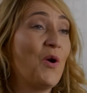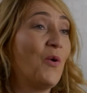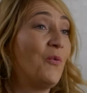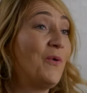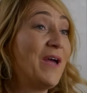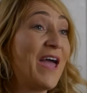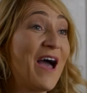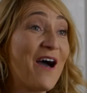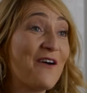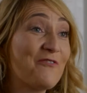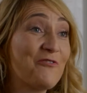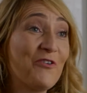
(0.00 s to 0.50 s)
We
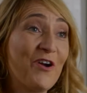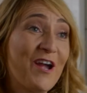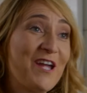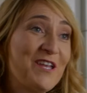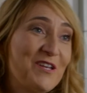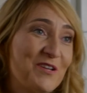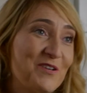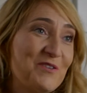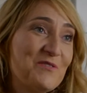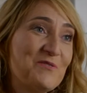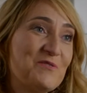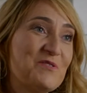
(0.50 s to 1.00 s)
have great
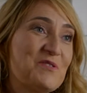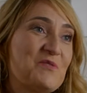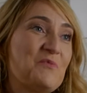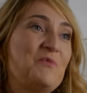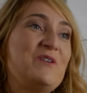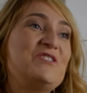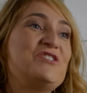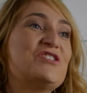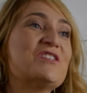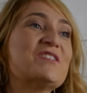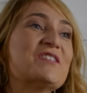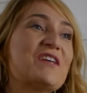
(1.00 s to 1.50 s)
news. We
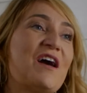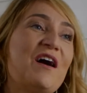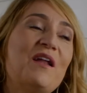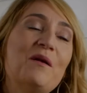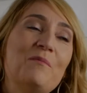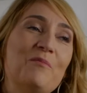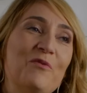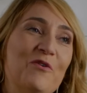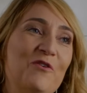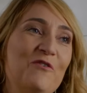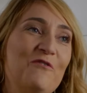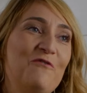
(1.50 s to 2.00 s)
just got
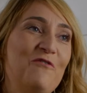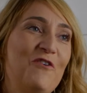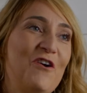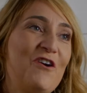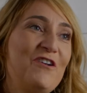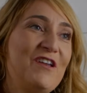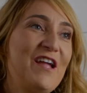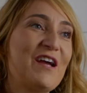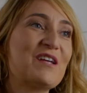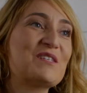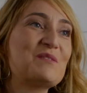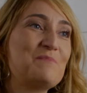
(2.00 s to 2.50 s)
approved for our
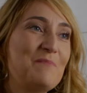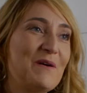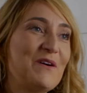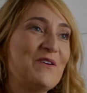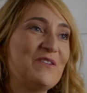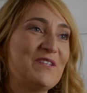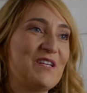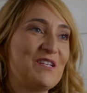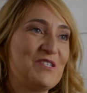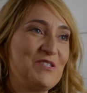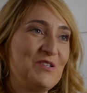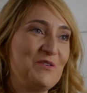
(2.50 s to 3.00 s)
next
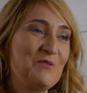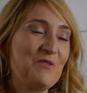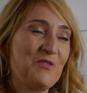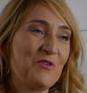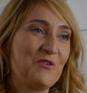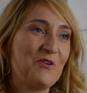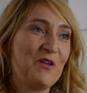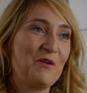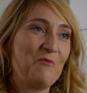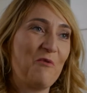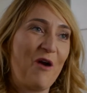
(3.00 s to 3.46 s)
build at 230